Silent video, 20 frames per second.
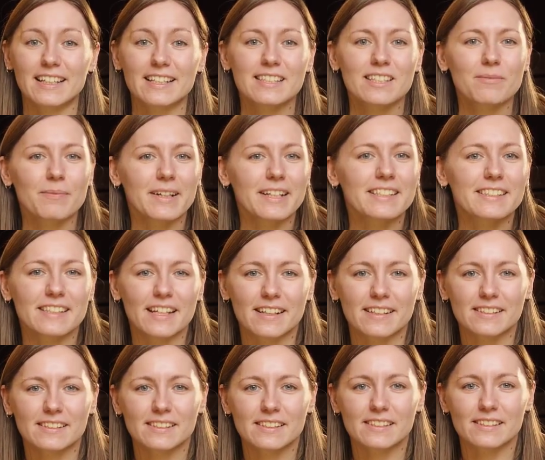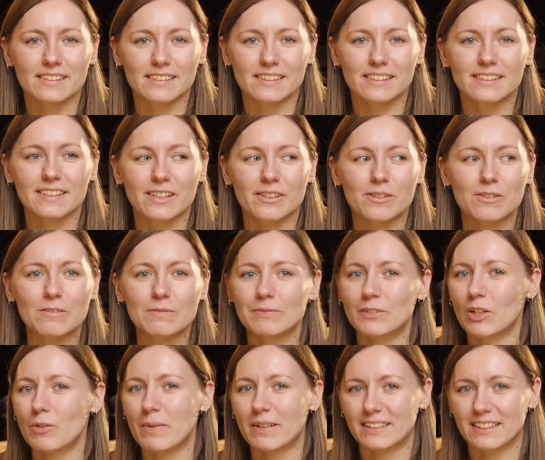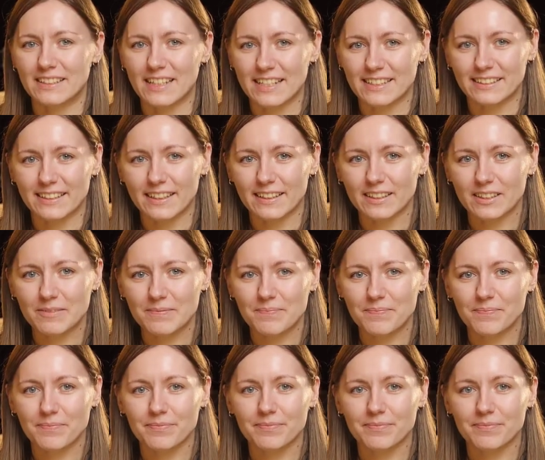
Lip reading: It doesn't make sense, so nobody does that.